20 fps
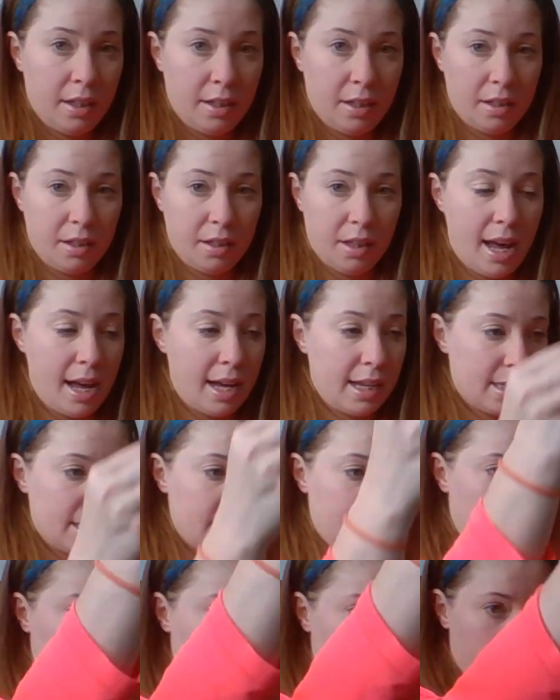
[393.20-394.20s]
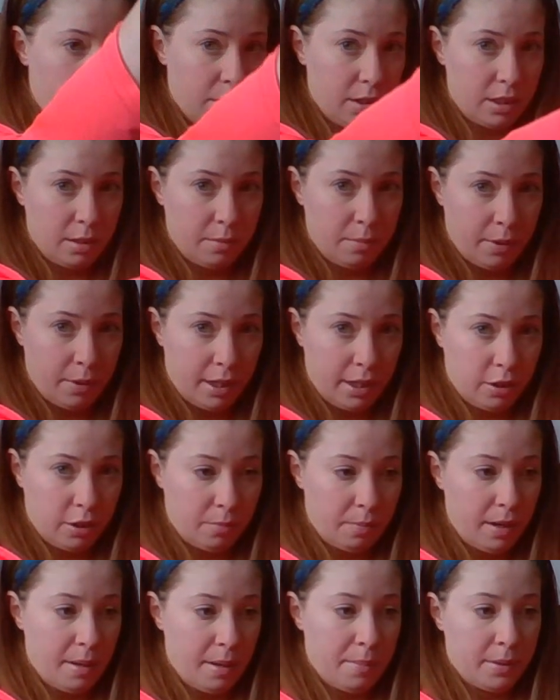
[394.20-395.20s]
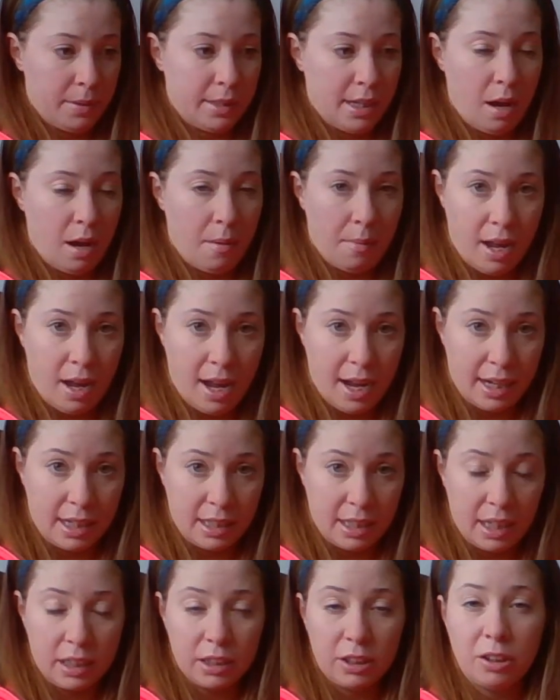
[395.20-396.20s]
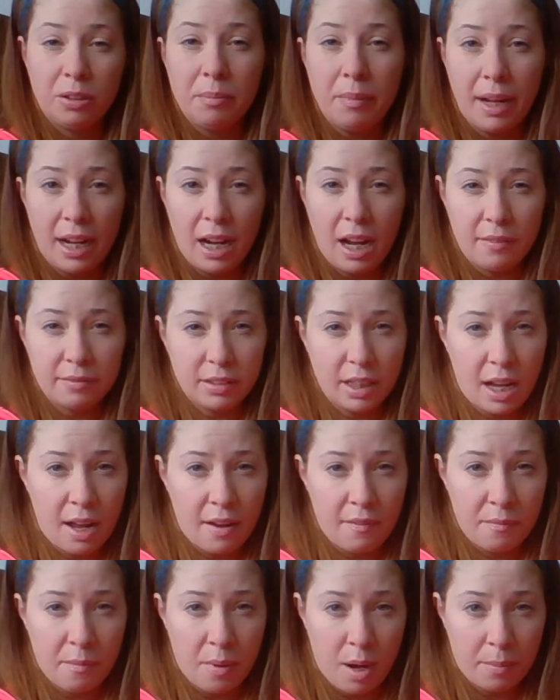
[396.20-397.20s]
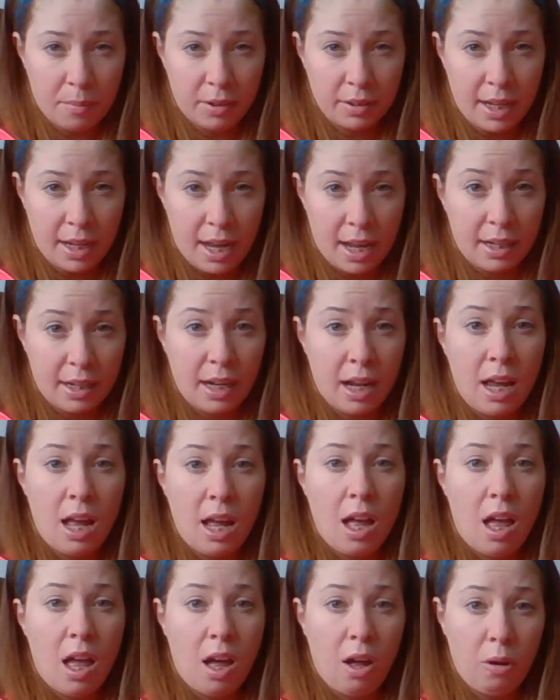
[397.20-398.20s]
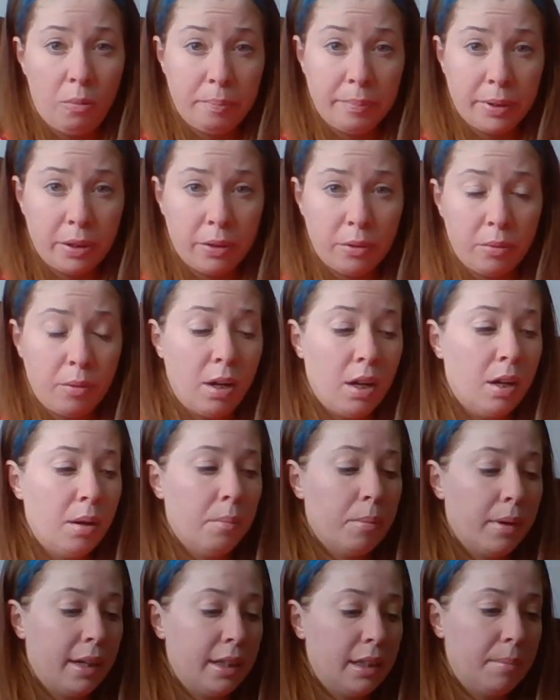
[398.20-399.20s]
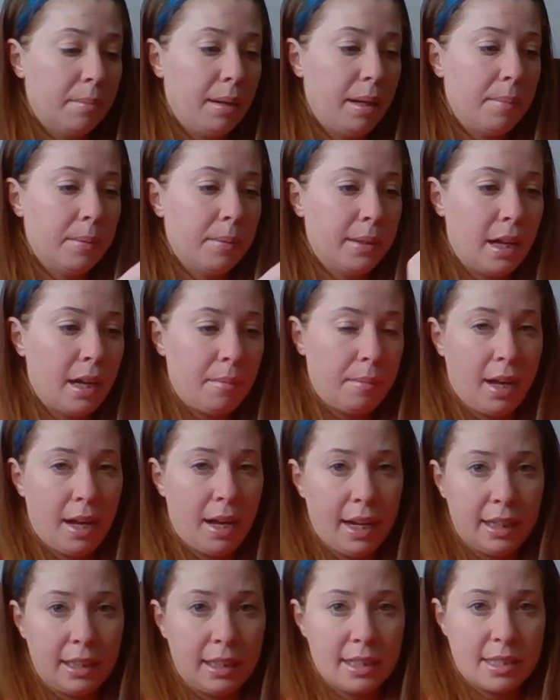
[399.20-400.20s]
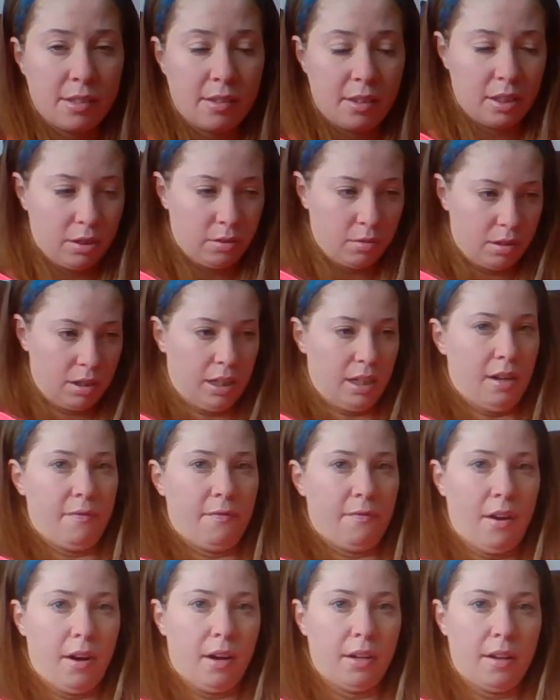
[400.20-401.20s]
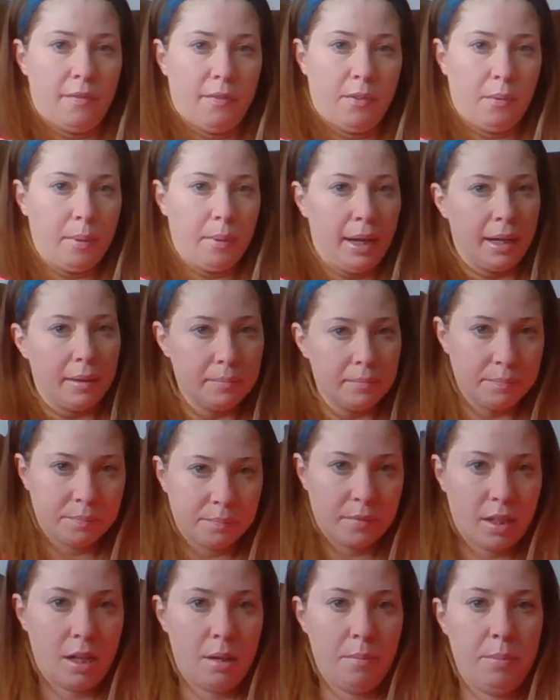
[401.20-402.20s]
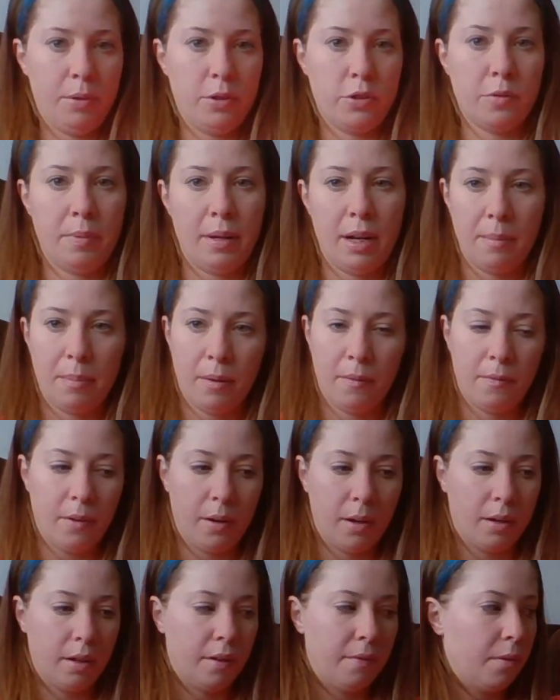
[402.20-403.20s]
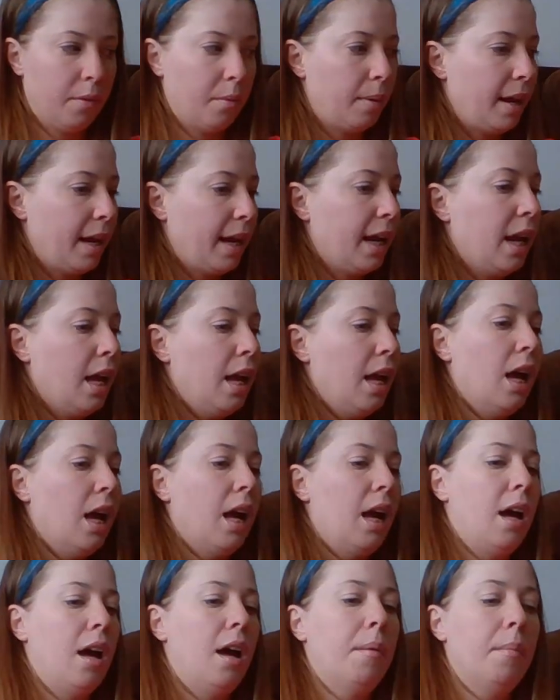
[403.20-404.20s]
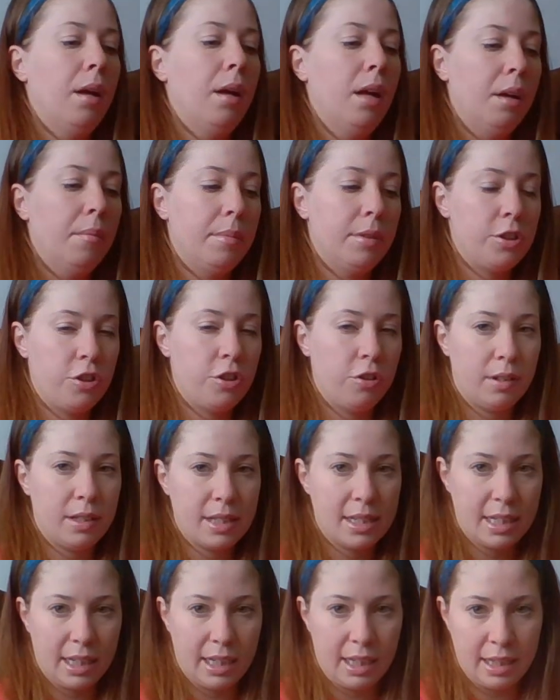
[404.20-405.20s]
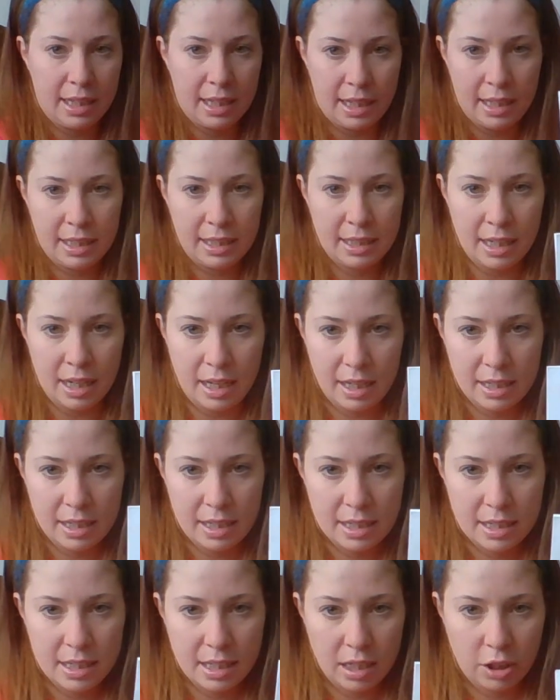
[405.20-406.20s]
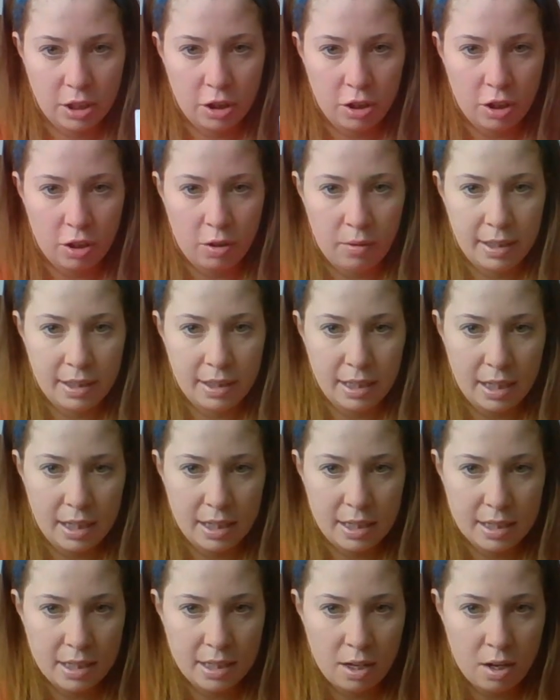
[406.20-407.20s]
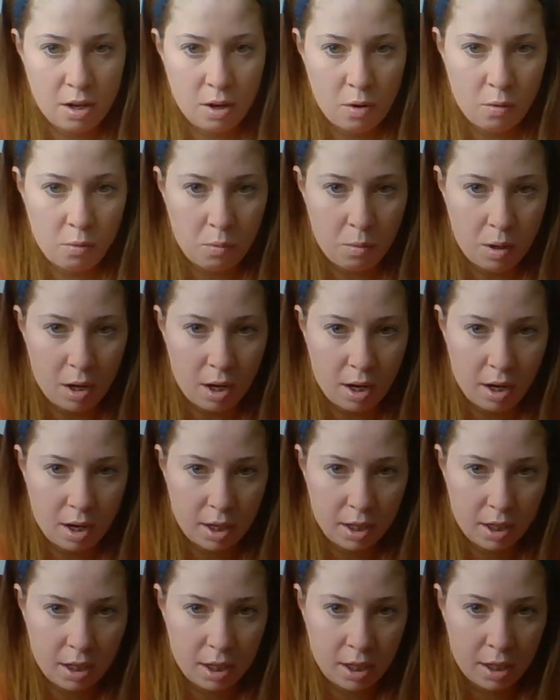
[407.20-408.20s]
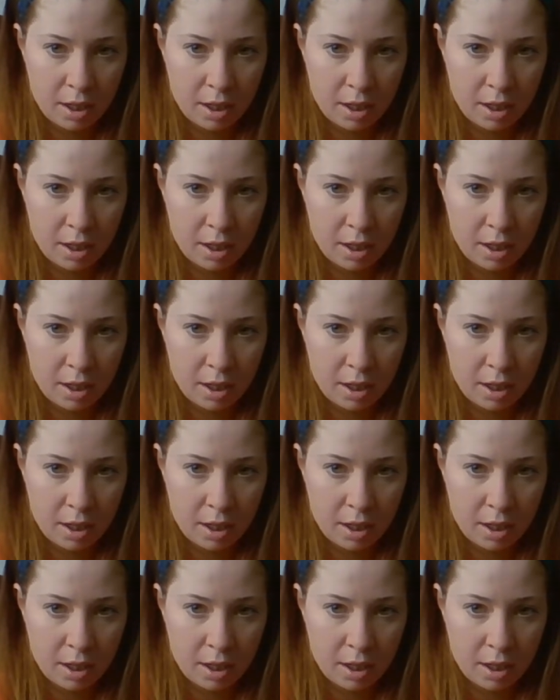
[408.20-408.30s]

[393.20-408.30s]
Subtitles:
the glass, and you want to bring your paper down behind it. You may have to have mom or dad help you bring the paper down behind it so that you can get far enough away and put your paper far enough away. But you can see that it does, it does work.